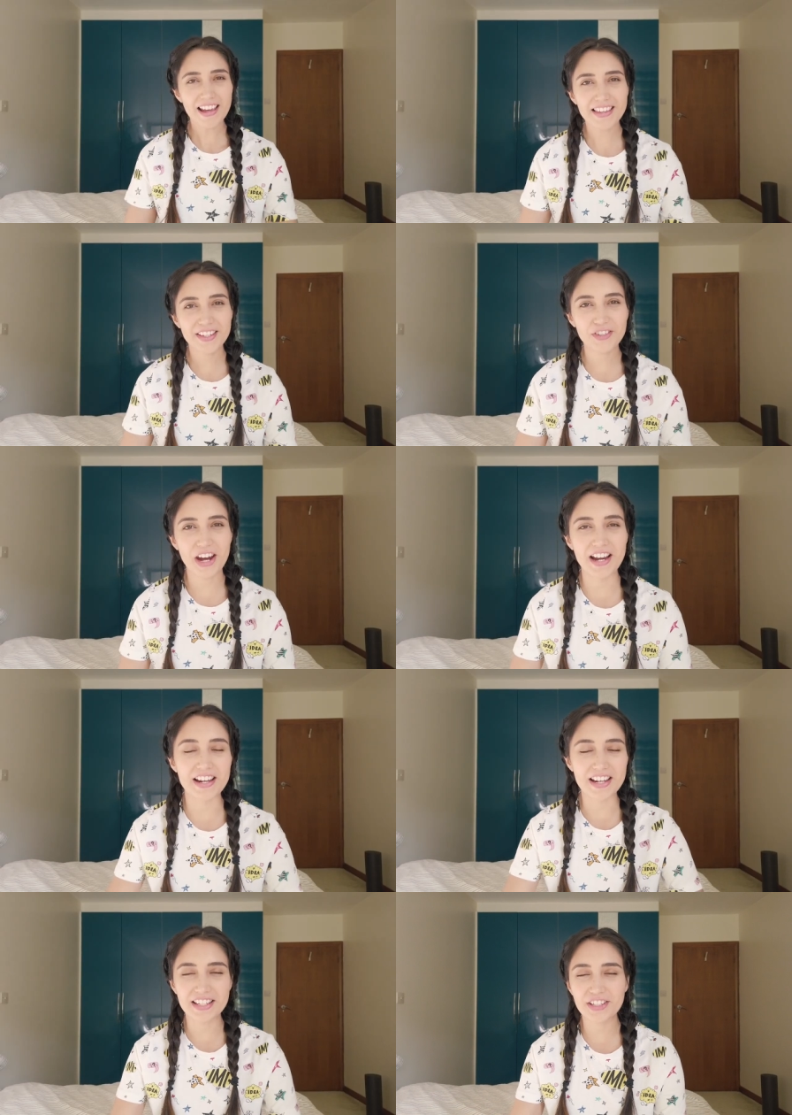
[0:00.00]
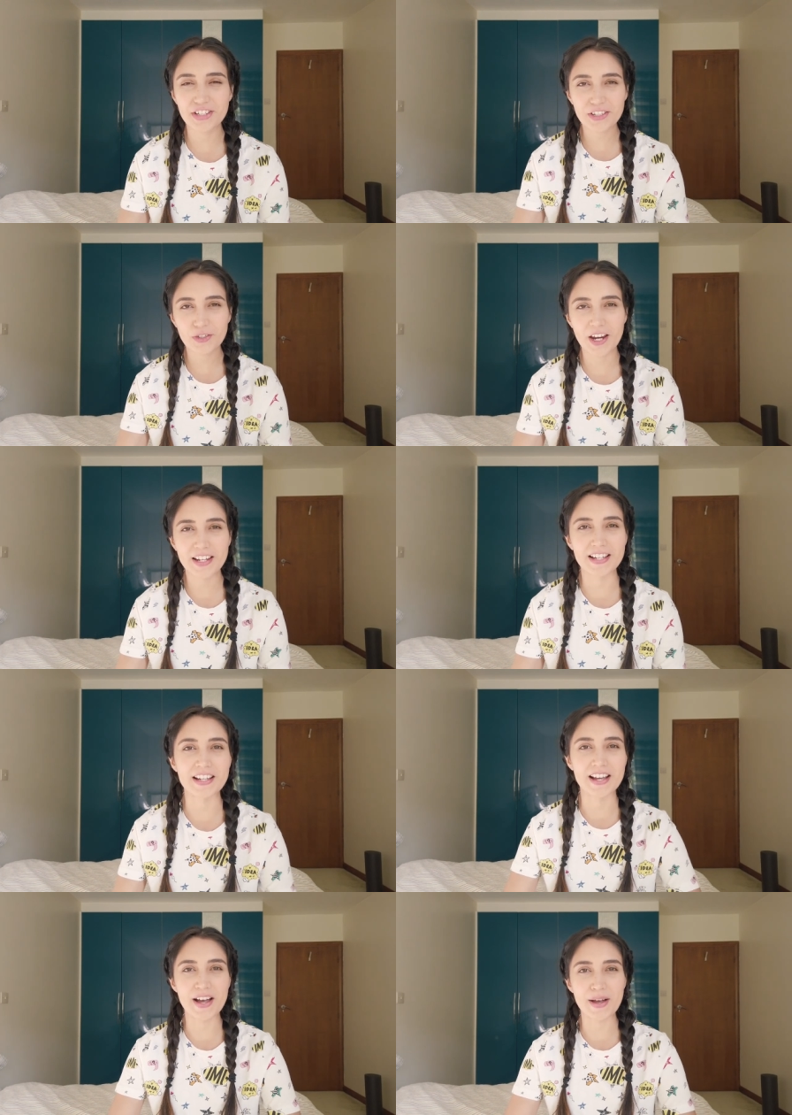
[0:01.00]
I like the trailer. It's a good
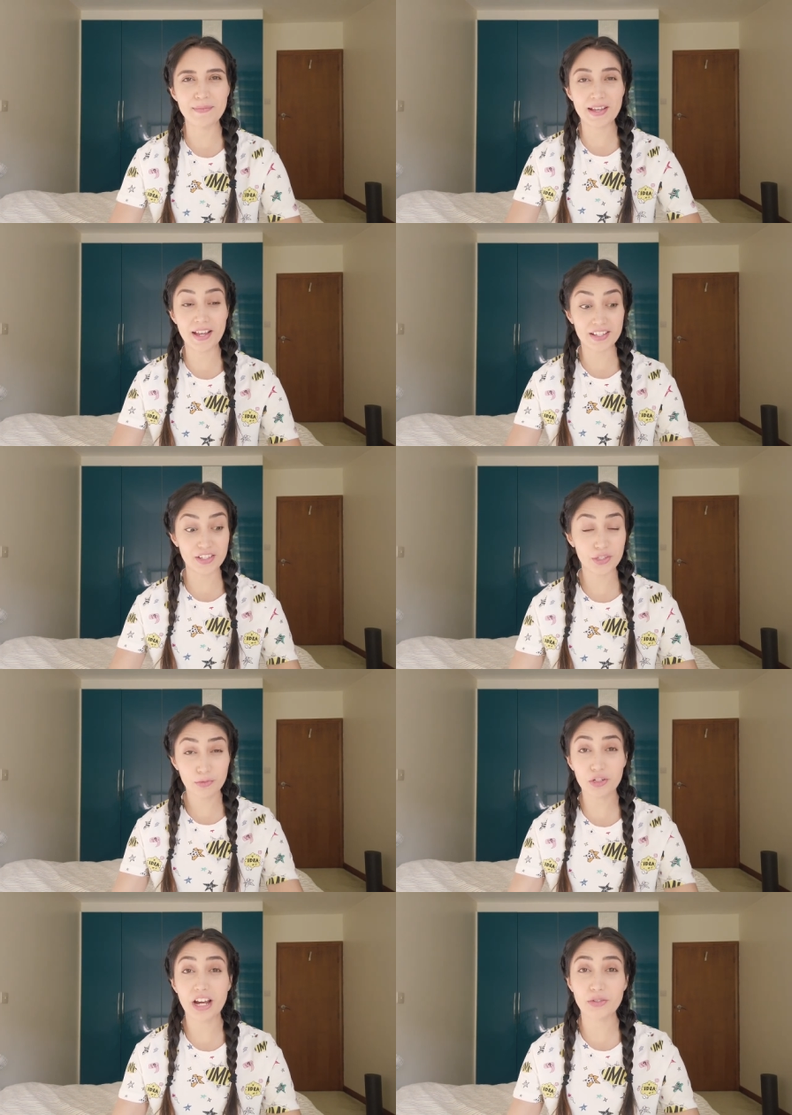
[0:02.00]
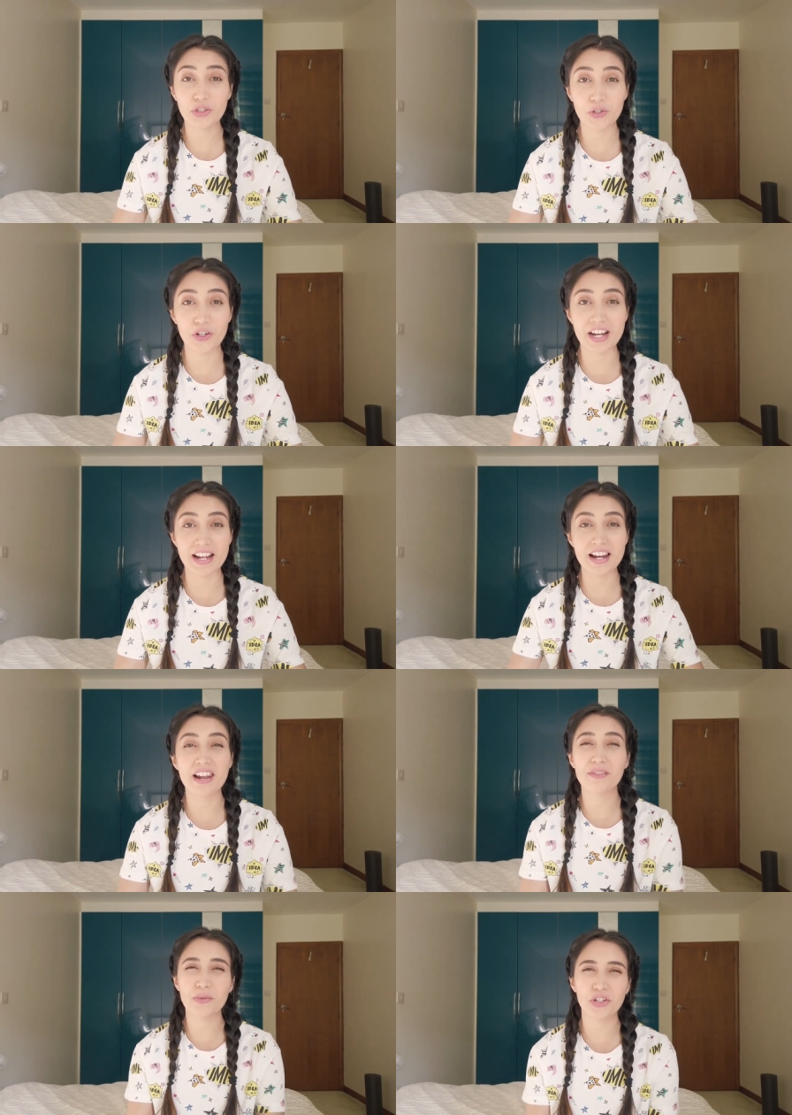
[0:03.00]
trailer. It's a small town story and I
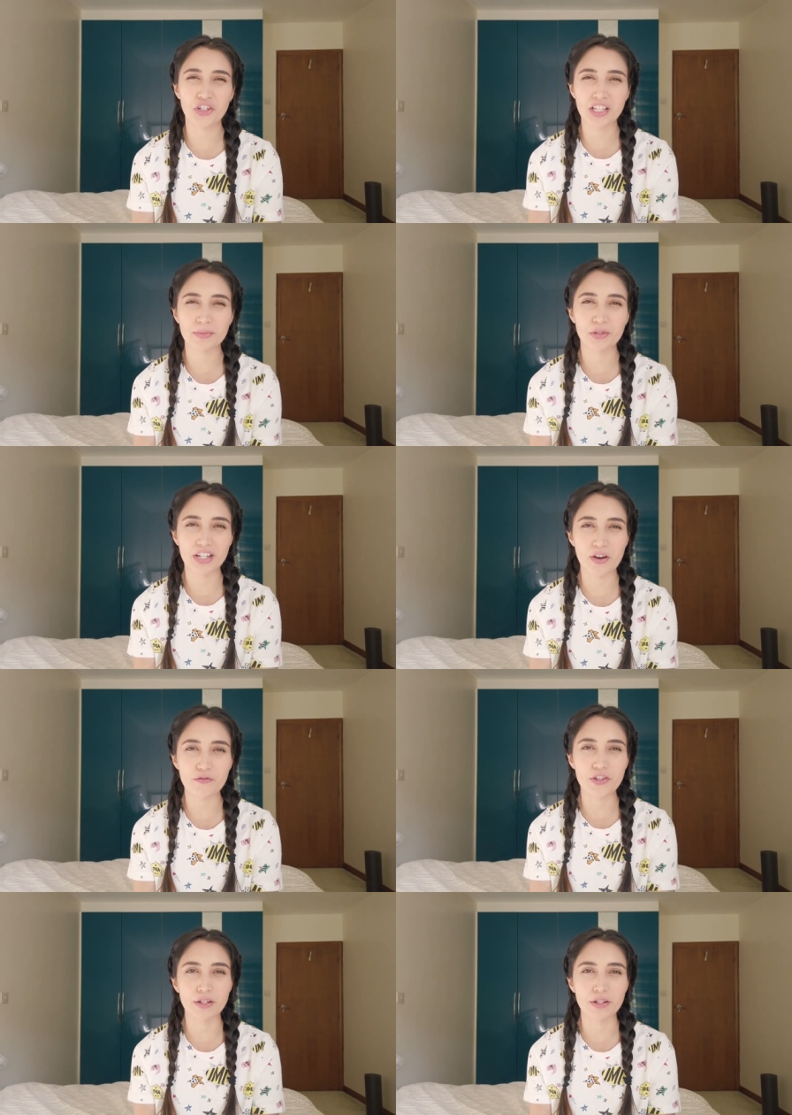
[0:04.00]
love watching small town